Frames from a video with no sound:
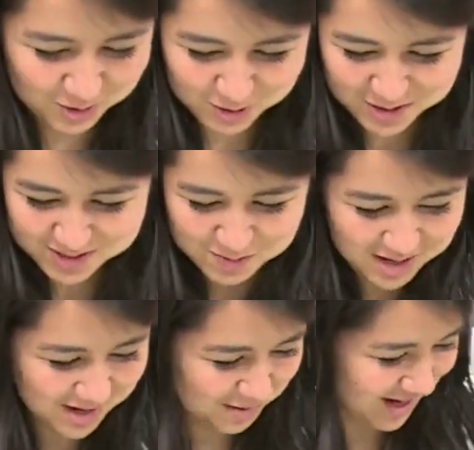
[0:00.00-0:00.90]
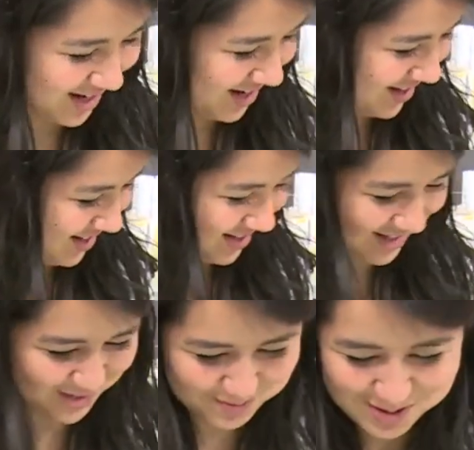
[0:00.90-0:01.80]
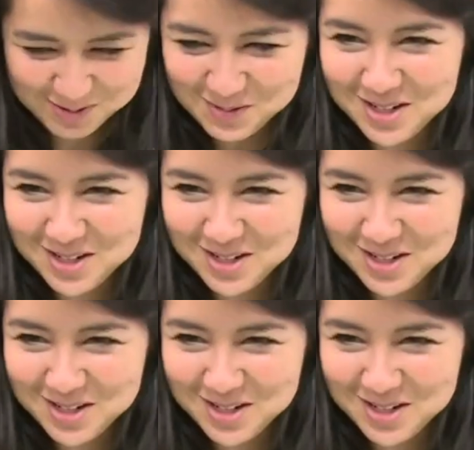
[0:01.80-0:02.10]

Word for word: here it is. This is what you've been waiting for.